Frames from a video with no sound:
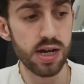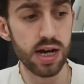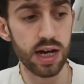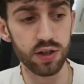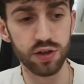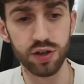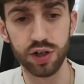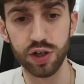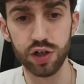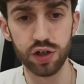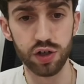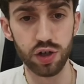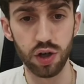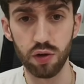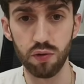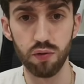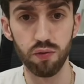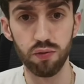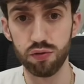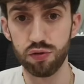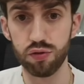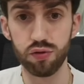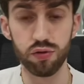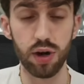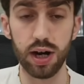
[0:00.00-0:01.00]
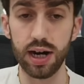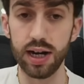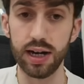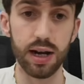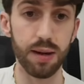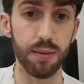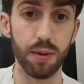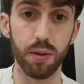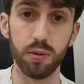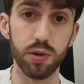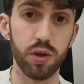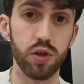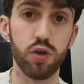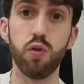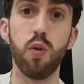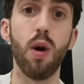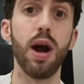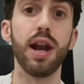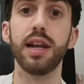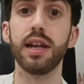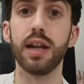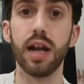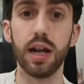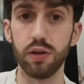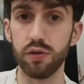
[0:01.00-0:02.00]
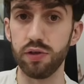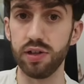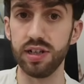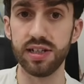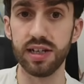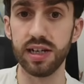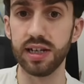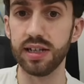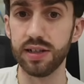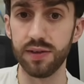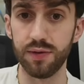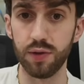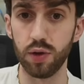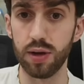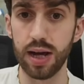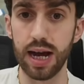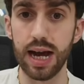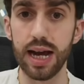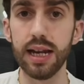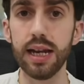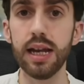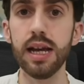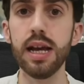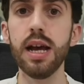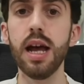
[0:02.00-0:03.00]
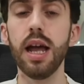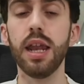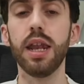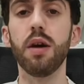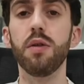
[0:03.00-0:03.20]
and so you're just gonna try and come up with 29 reskins if you can.